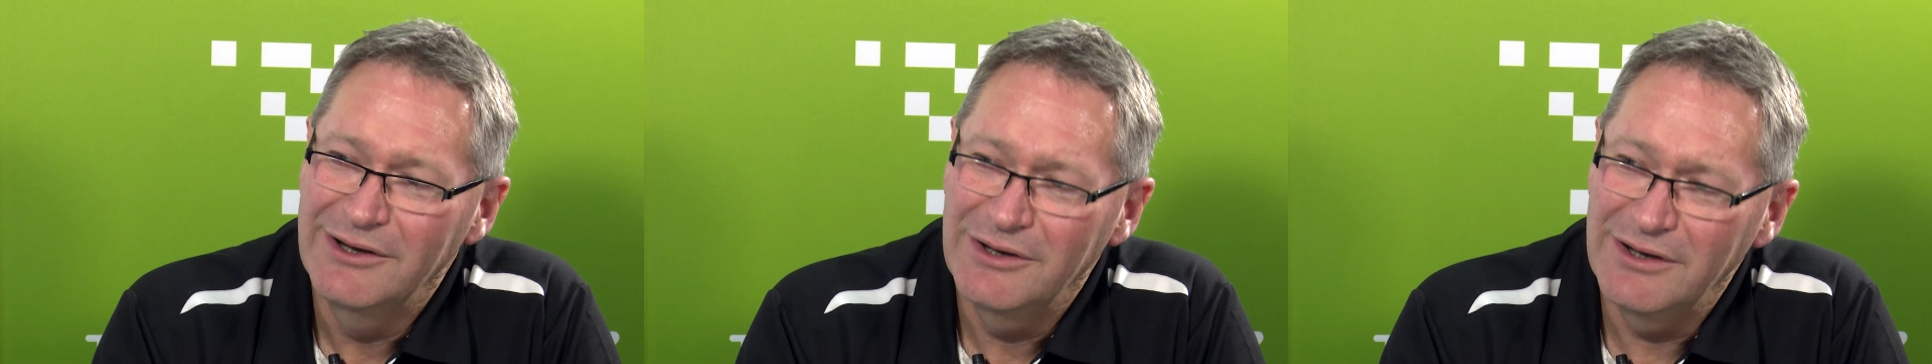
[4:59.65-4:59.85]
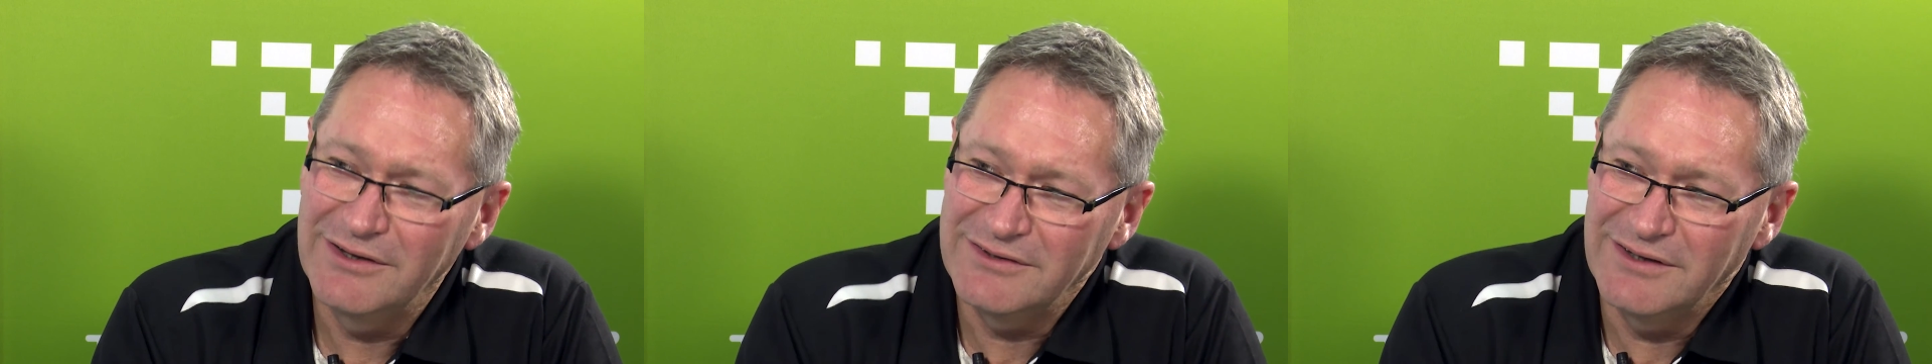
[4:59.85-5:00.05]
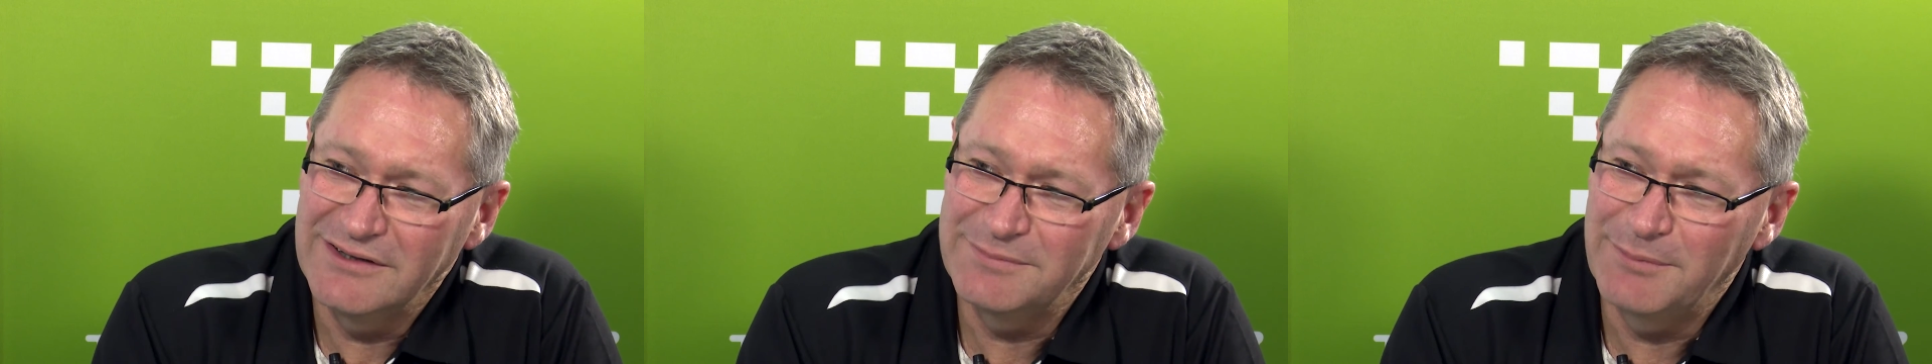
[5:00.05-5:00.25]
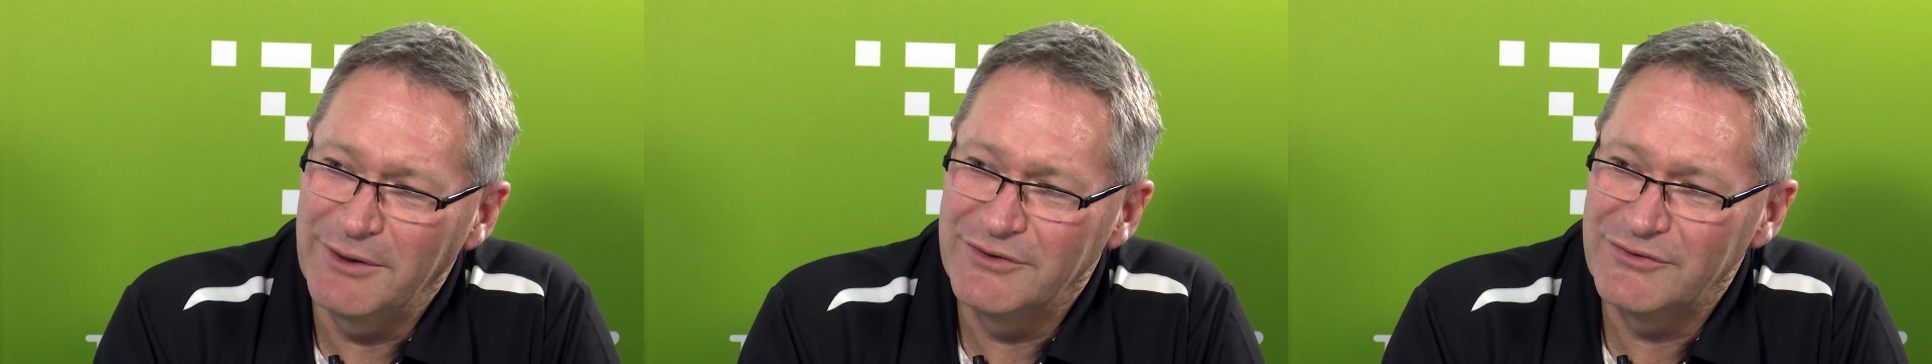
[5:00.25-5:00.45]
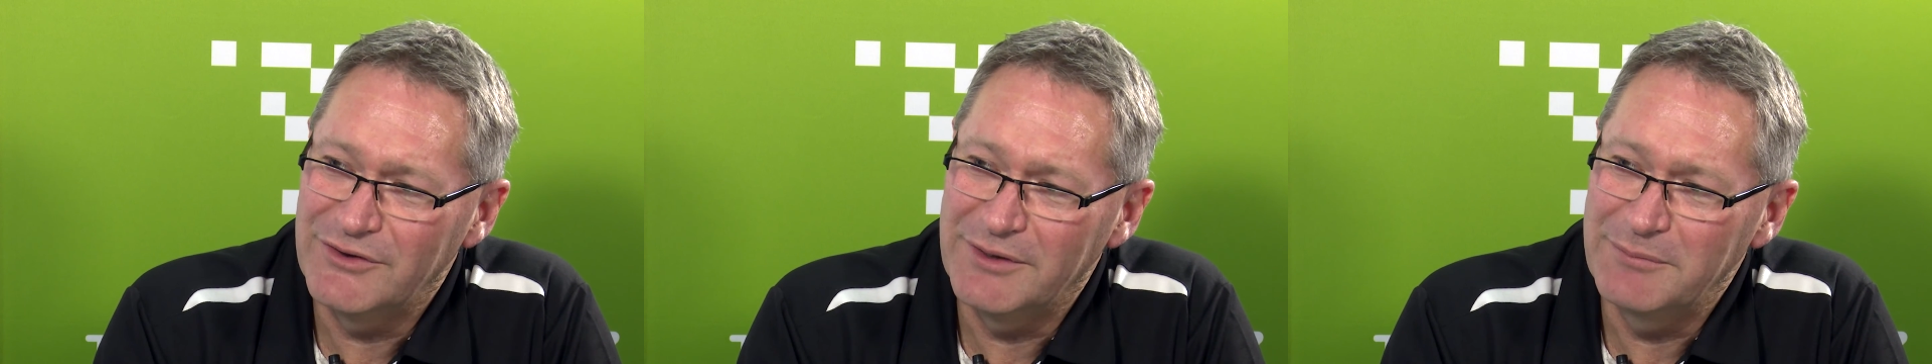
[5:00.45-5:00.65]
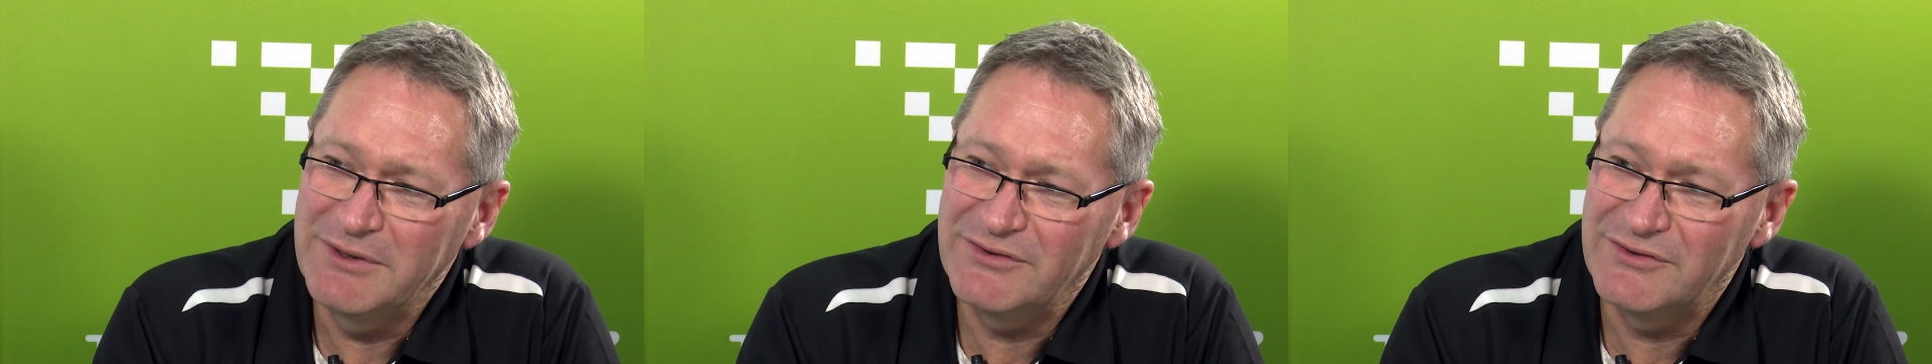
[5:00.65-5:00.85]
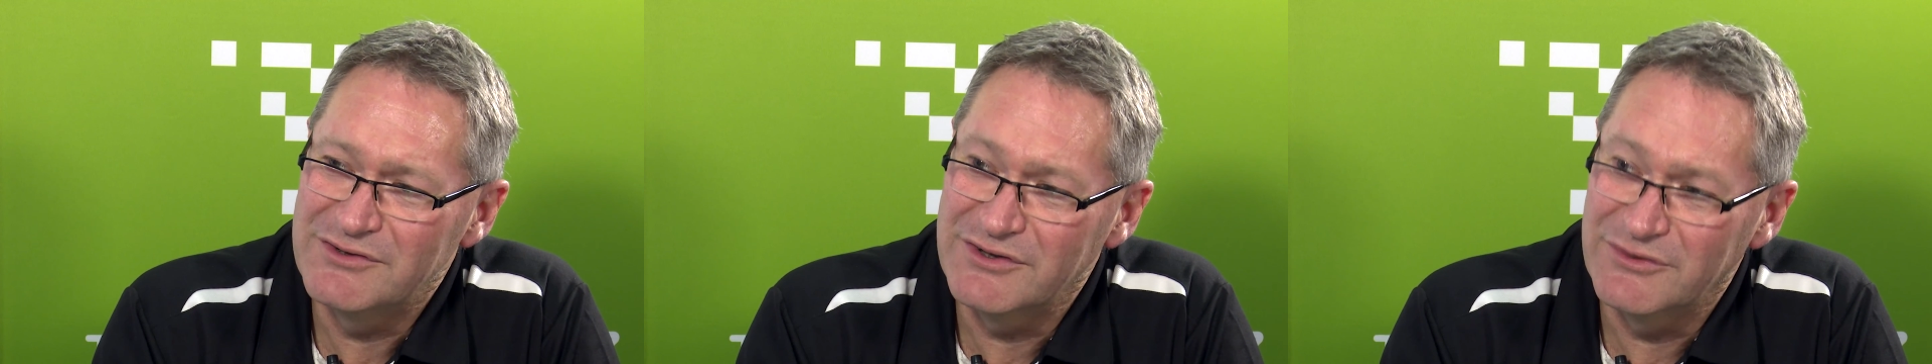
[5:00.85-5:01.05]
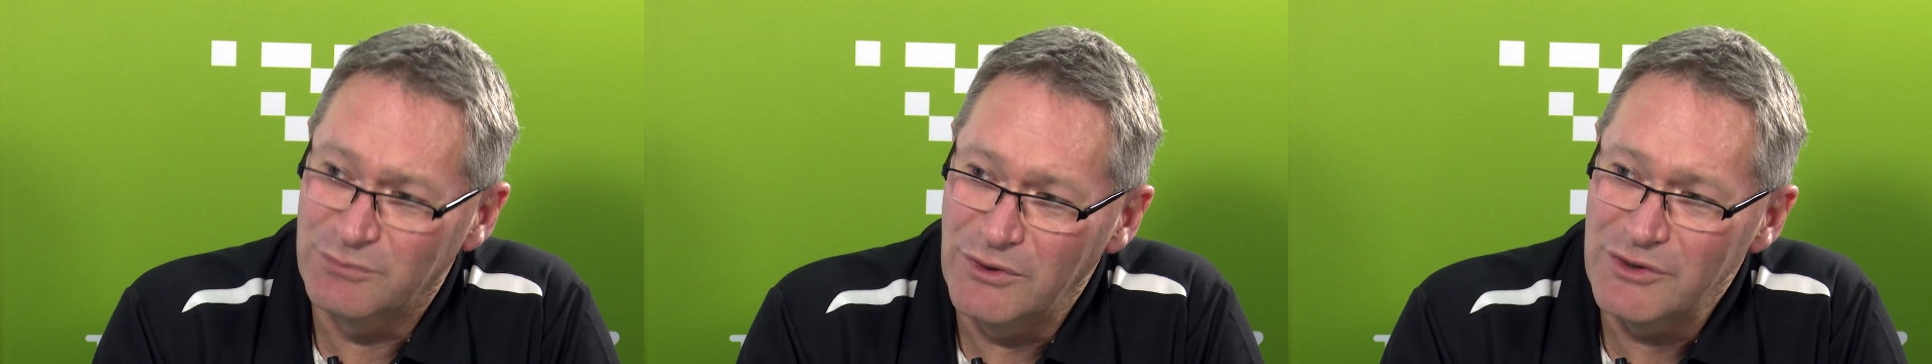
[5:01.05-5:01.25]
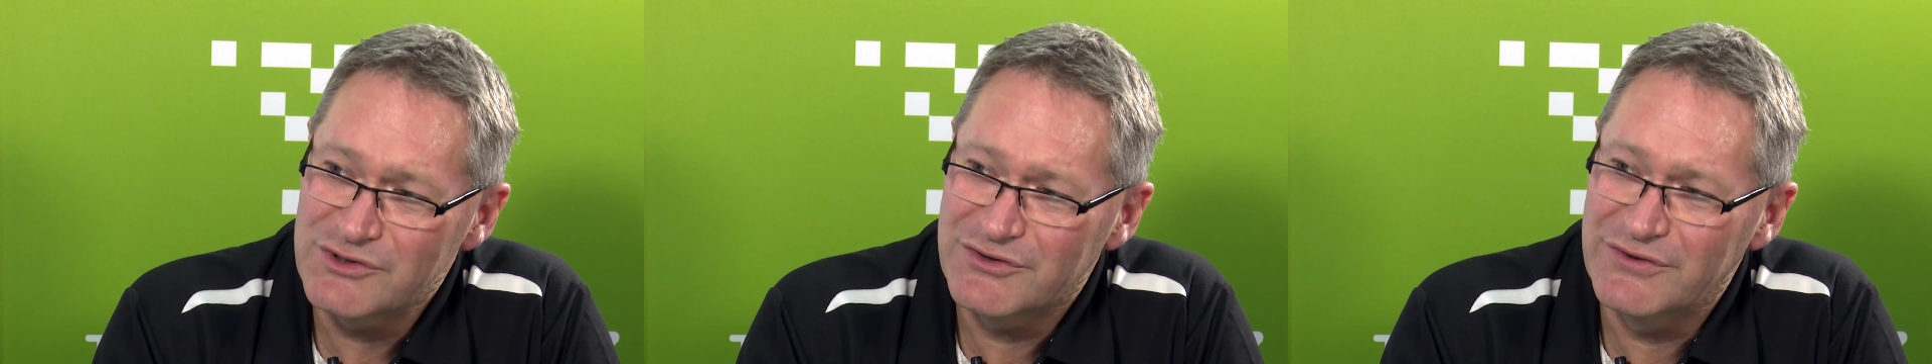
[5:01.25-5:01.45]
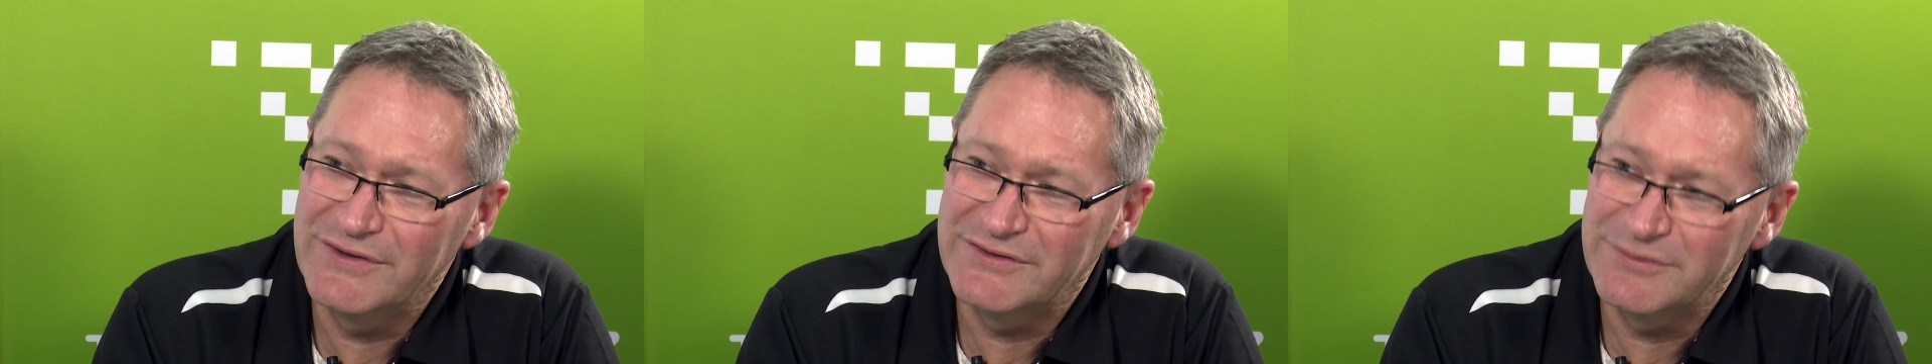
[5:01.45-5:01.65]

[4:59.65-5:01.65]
I suppose the message is watch this